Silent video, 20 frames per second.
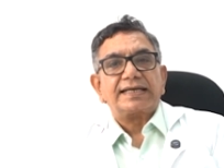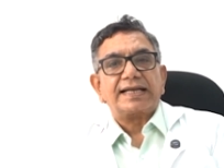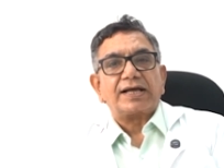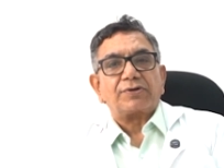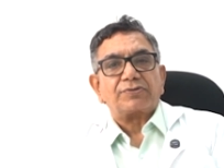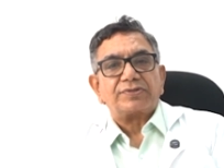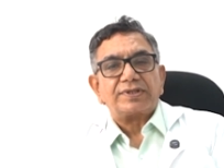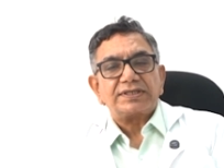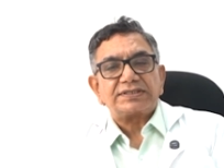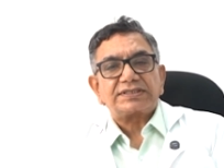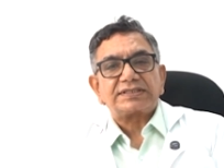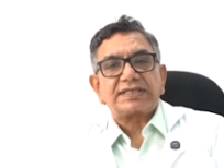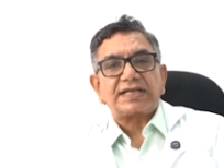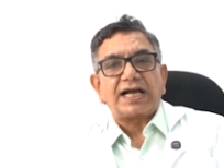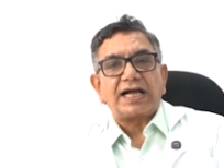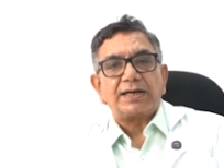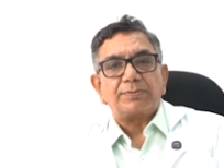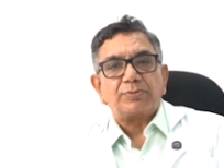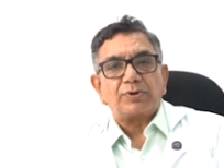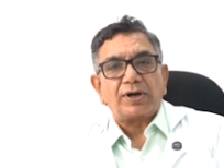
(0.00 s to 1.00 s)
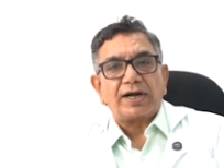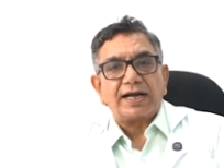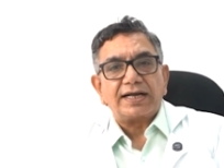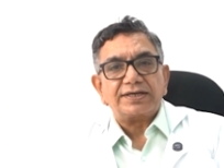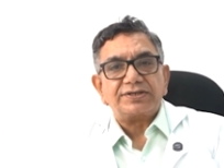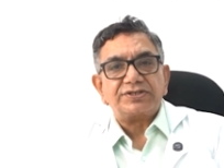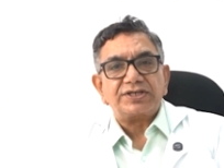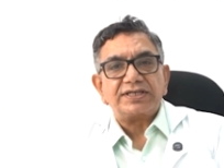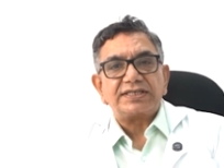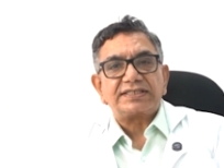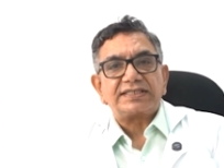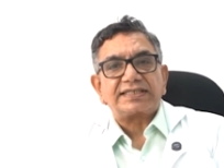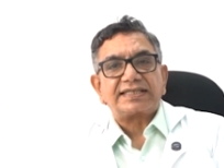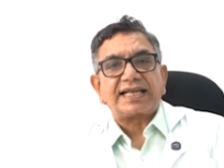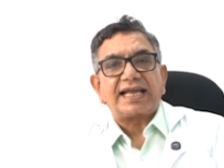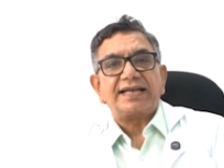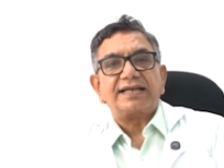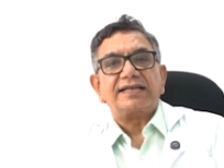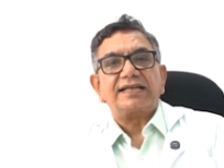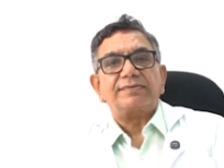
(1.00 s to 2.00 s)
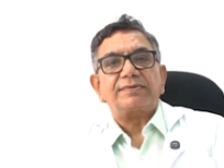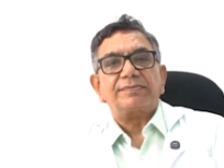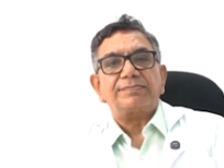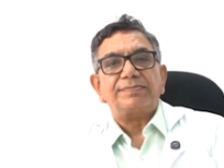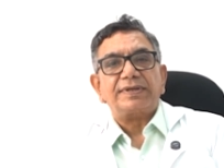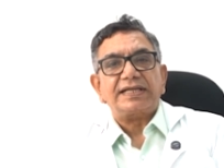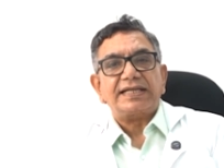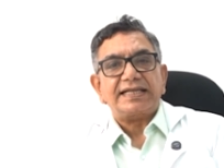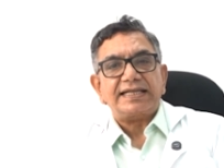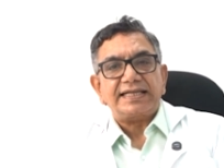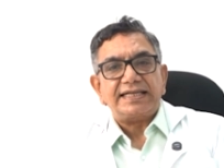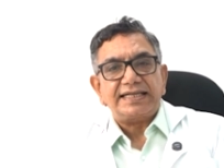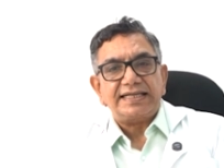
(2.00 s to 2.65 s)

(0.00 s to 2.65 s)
Now, this carbohydrate can be